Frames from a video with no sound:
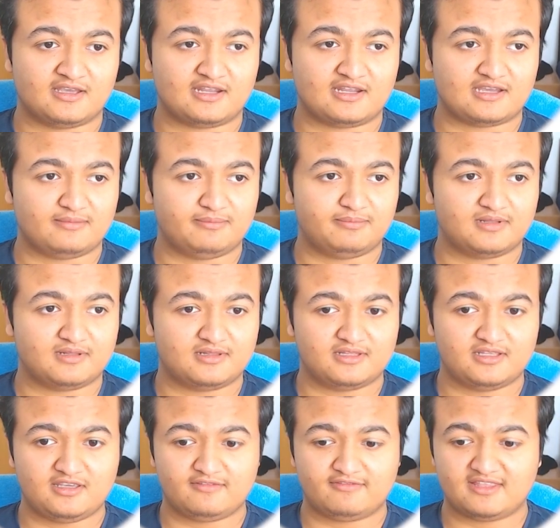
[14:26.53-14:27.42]
I
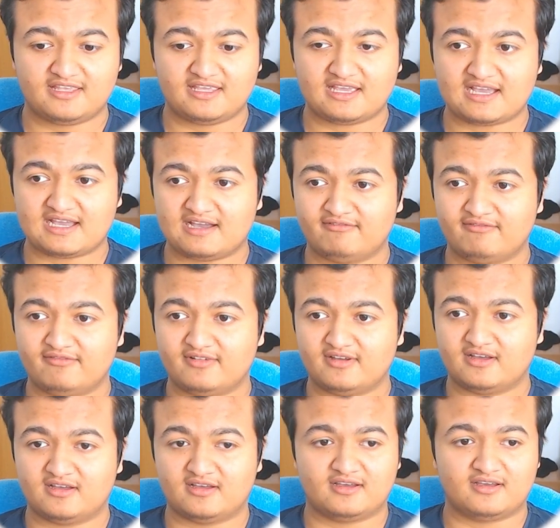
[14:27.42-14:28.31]
believe they have
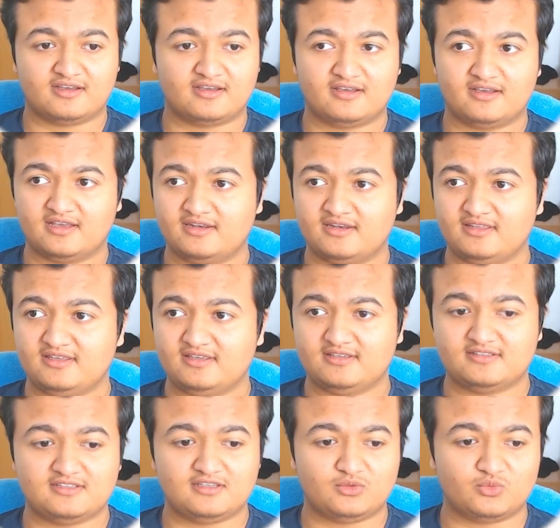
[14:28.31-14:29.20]
an
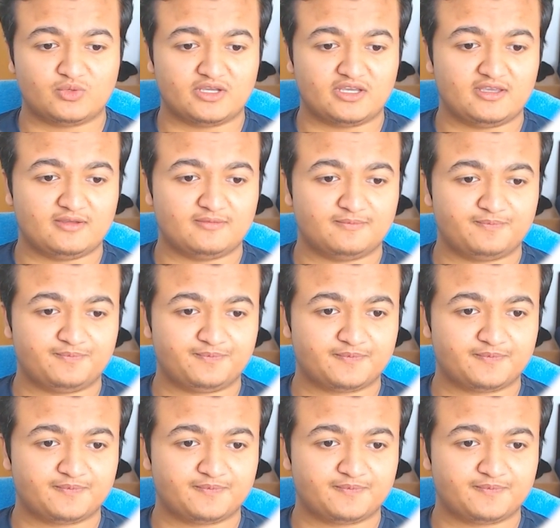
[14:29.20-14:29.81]
easy way.